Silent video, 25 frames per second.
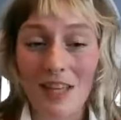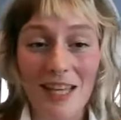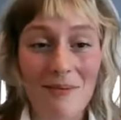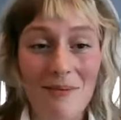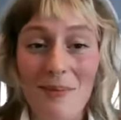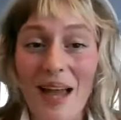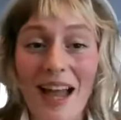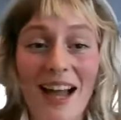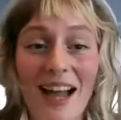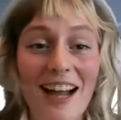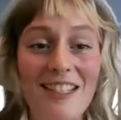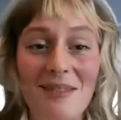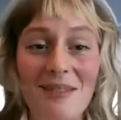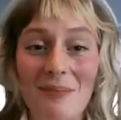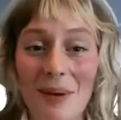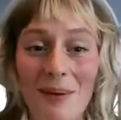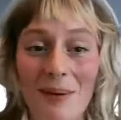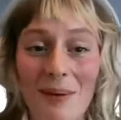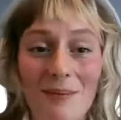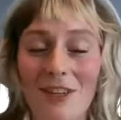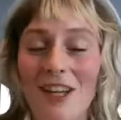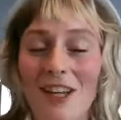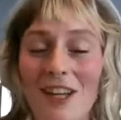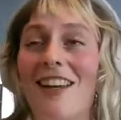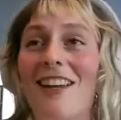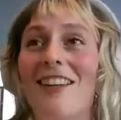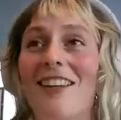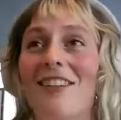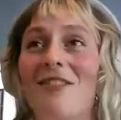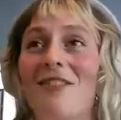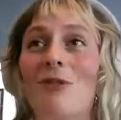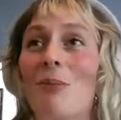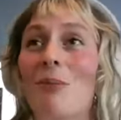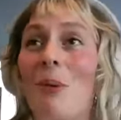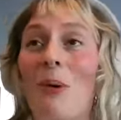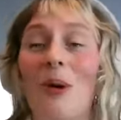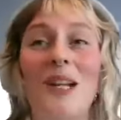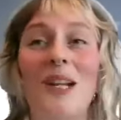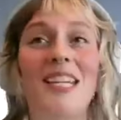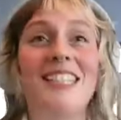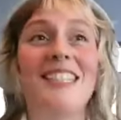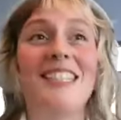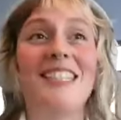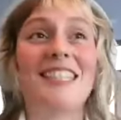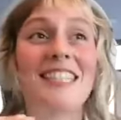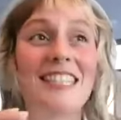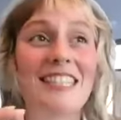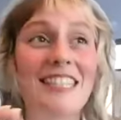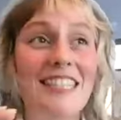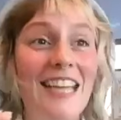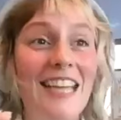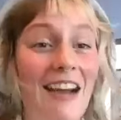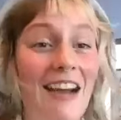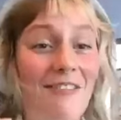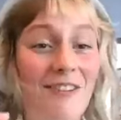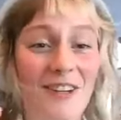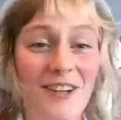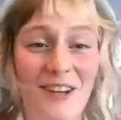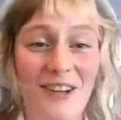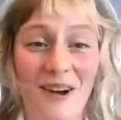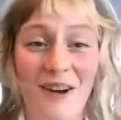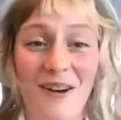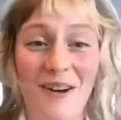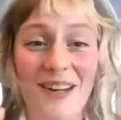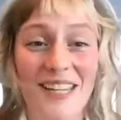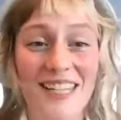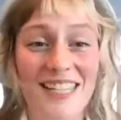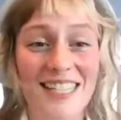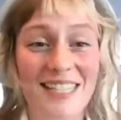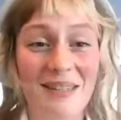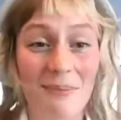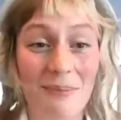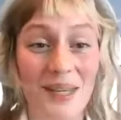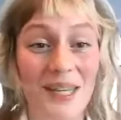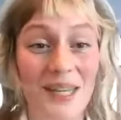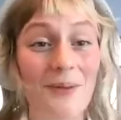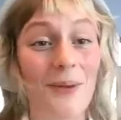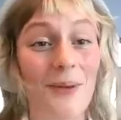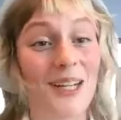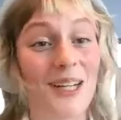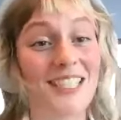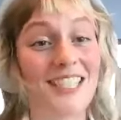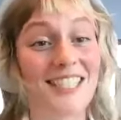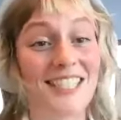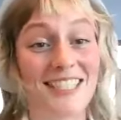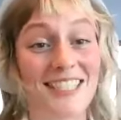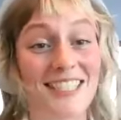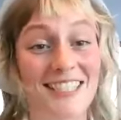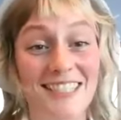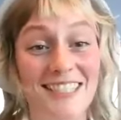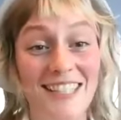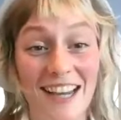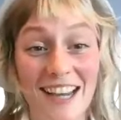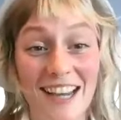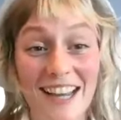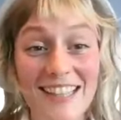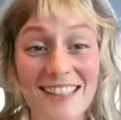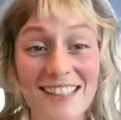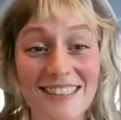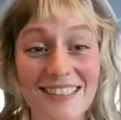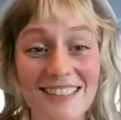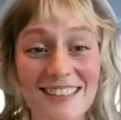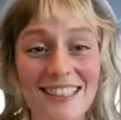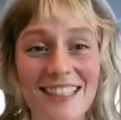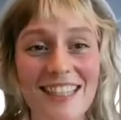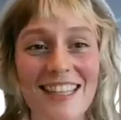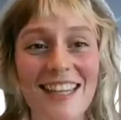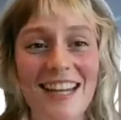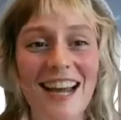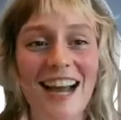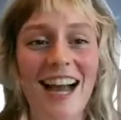Impact reporting is never going to be once and done.